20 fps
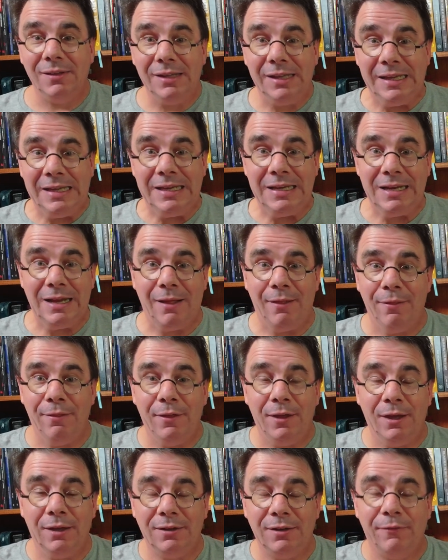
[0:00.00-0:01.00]
in
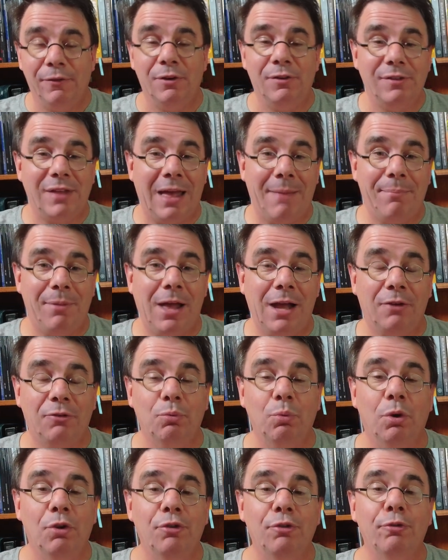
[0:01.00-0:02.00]
the different stat
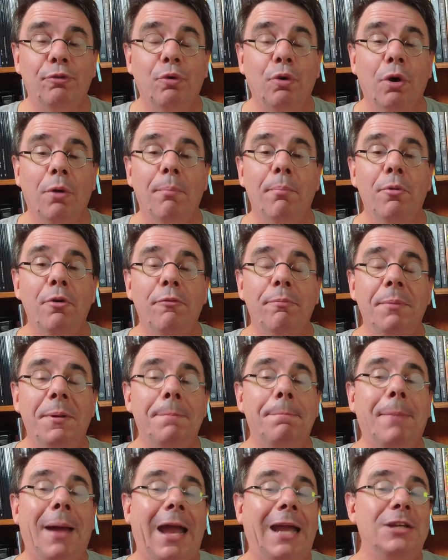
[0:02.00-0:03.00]
blocks was for
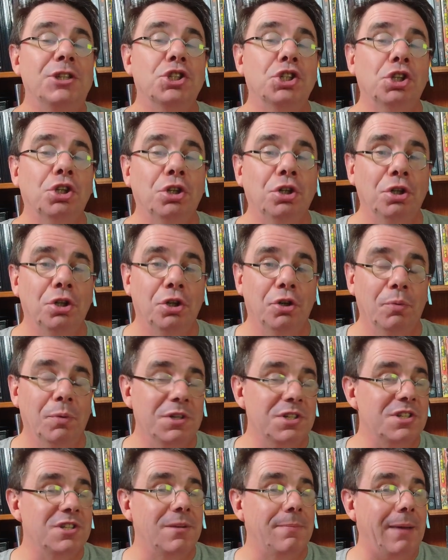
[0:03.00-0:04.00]
movement by turn,
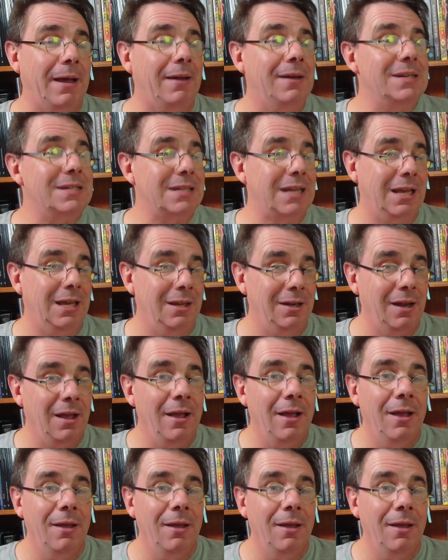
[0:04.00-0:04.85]
which is about 10